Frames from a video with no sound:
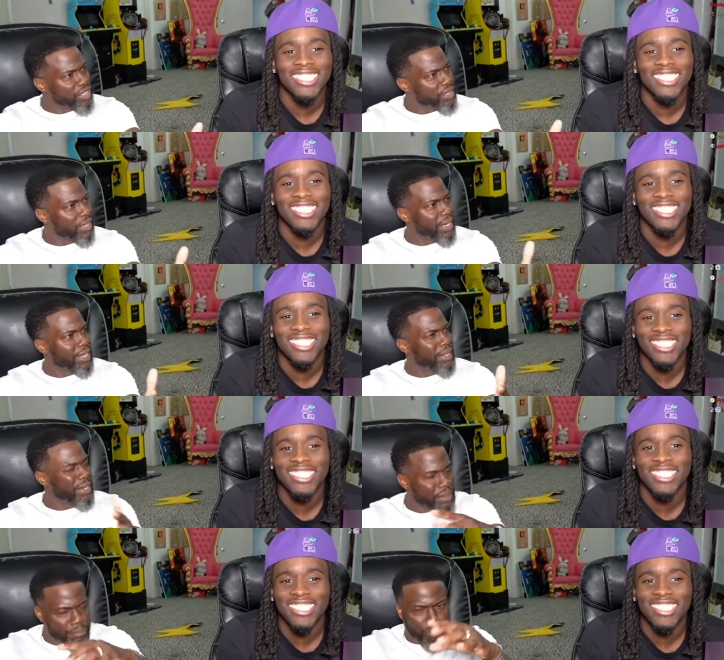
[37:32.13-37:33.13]
Speaker 1: and it, and
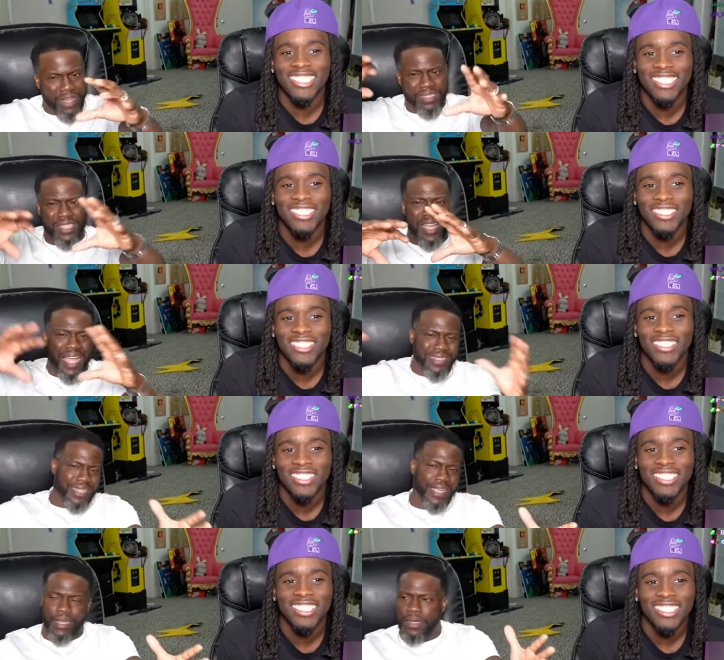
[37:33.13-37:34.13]
it breaks the
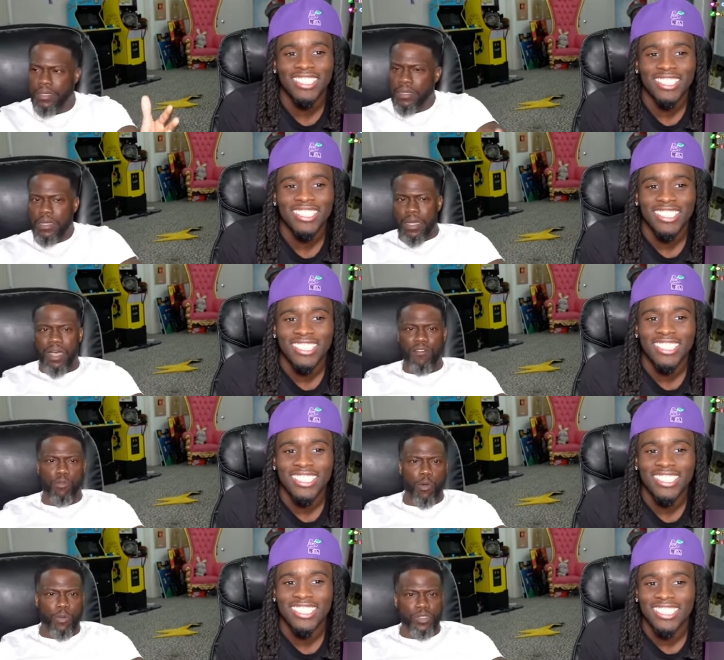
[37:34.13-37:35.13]
idea of
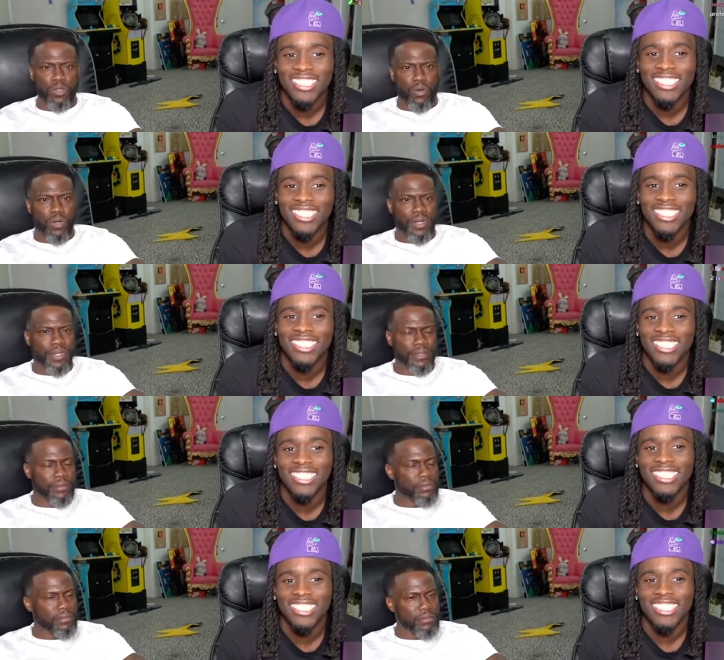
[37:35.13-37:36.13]
what we're doing
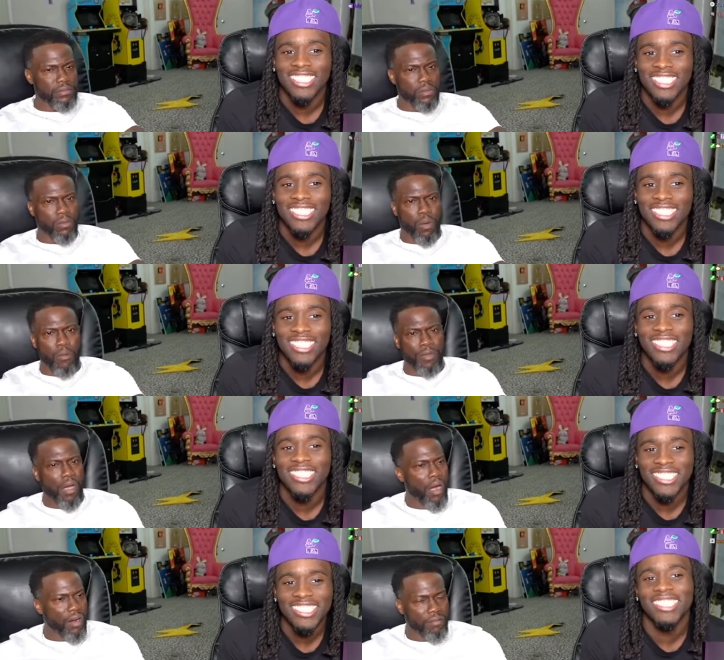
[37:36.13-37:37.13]
and what we
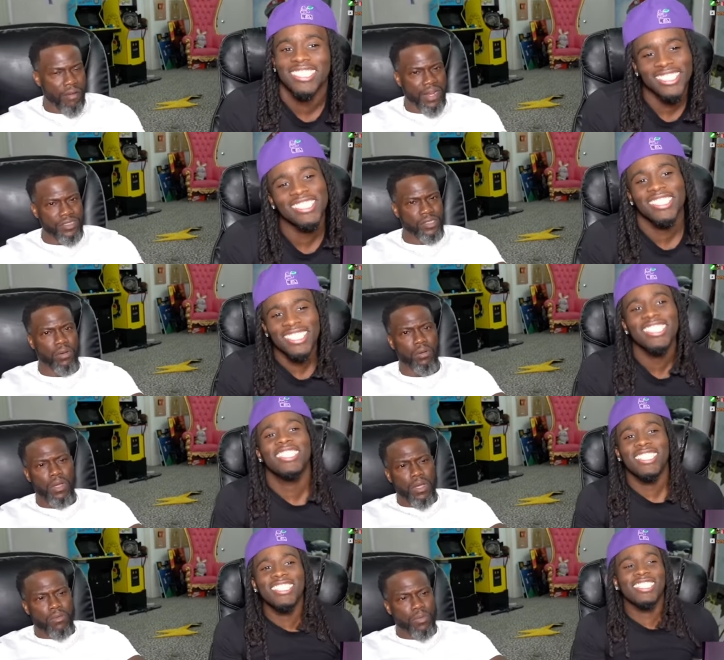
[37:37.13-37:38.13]
are, right? So
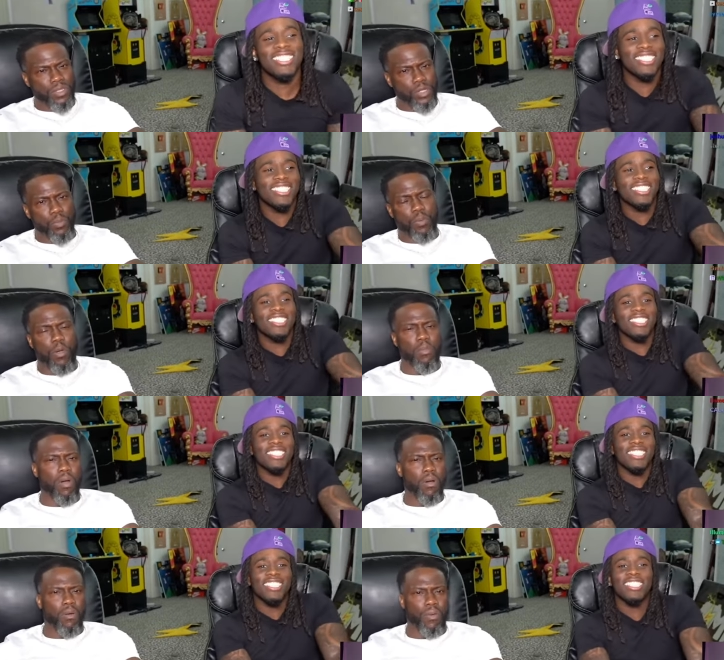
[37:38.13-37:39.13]
when we do promo
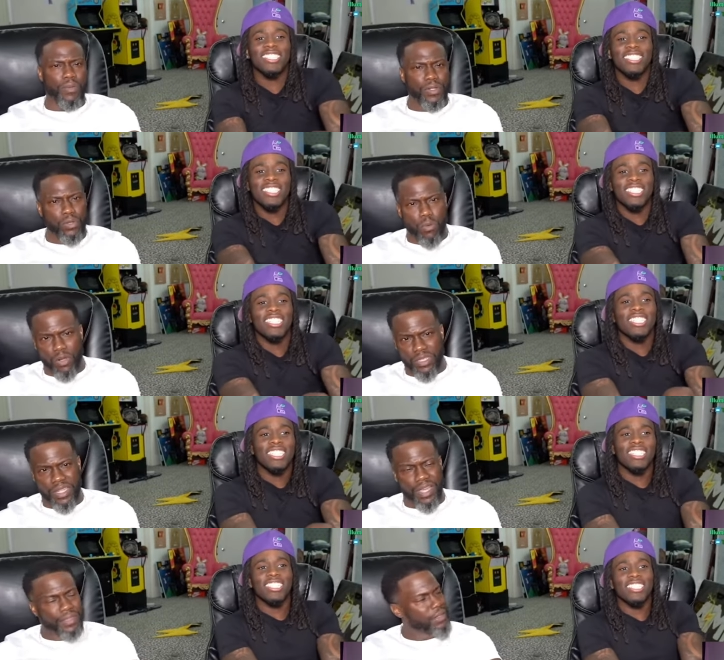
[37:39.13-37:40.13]
or when we do work
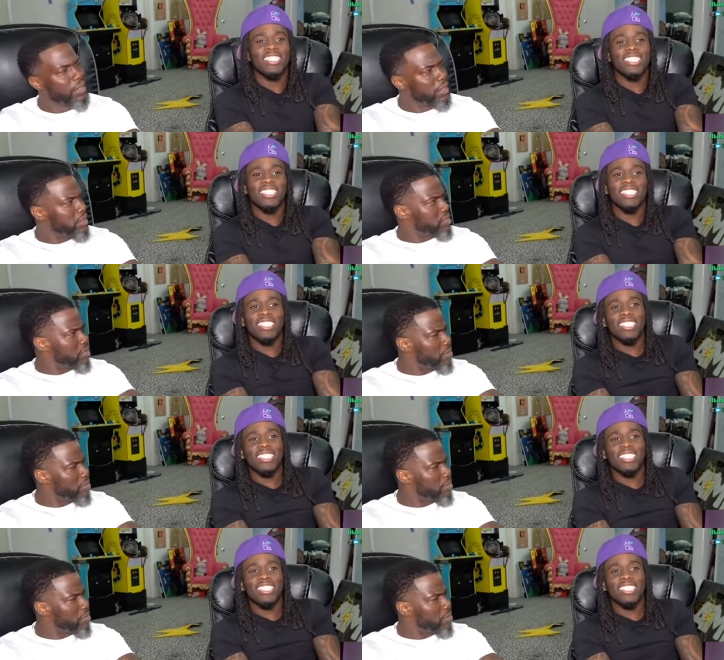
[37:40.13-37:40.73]
together, some of